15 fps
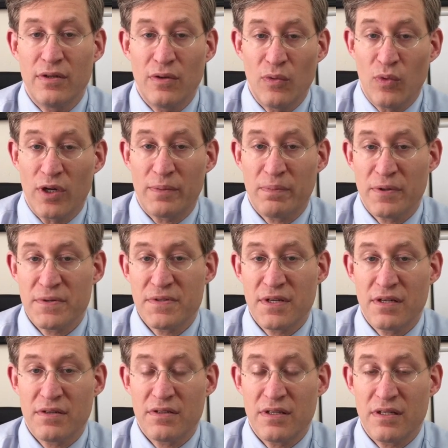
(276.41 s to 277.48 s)
what
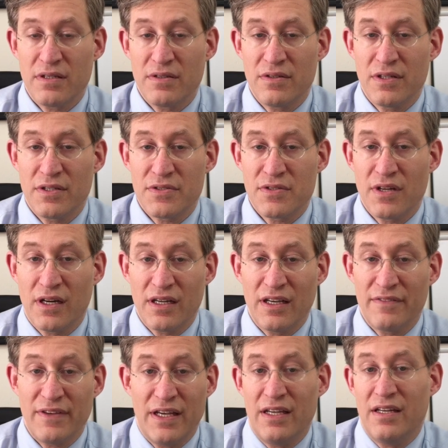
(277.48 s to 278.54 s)
percent does not
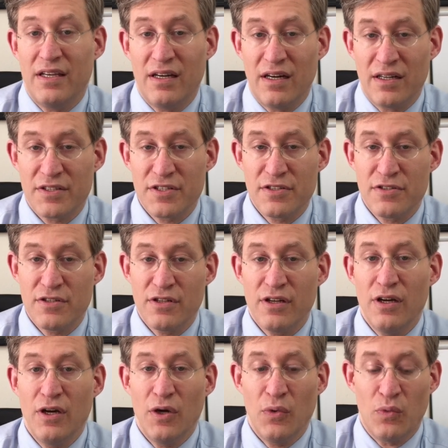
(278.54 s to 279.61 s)
have any oxygen,
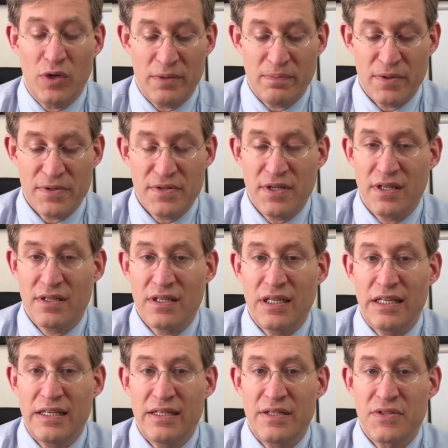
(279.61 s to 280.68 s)
what percent
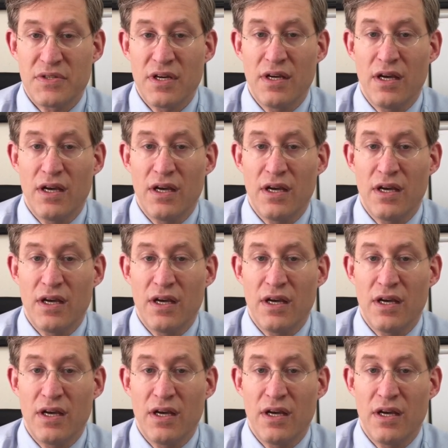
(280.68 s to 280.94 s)
is